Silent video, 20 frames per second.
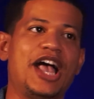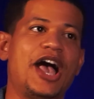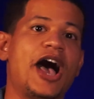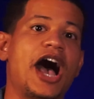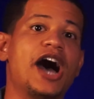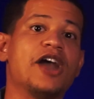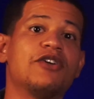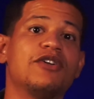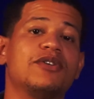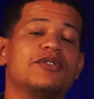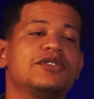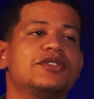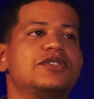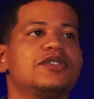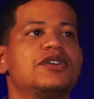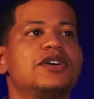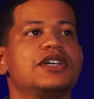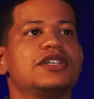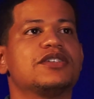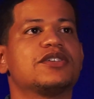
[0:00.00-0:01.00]
I don't. You
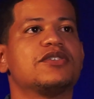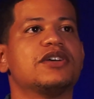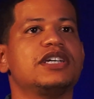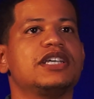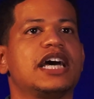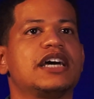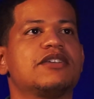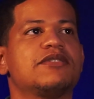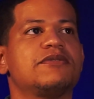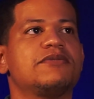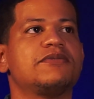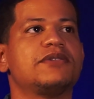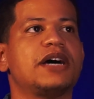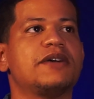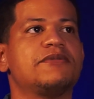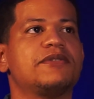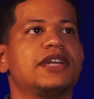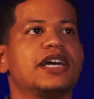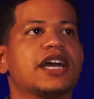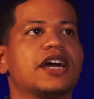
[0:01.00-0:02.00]
know, it's crazy. I
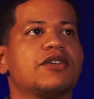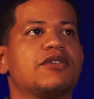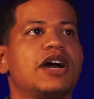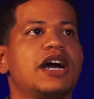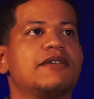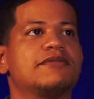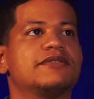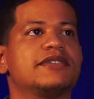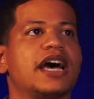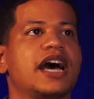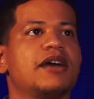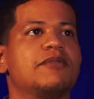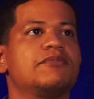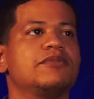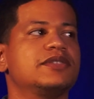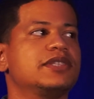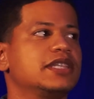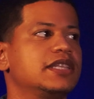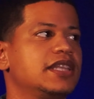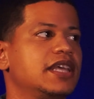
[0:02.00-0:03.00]
feel like I don't have
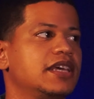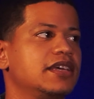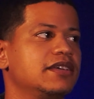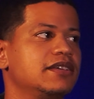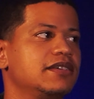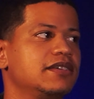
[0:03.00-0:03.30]
time to date.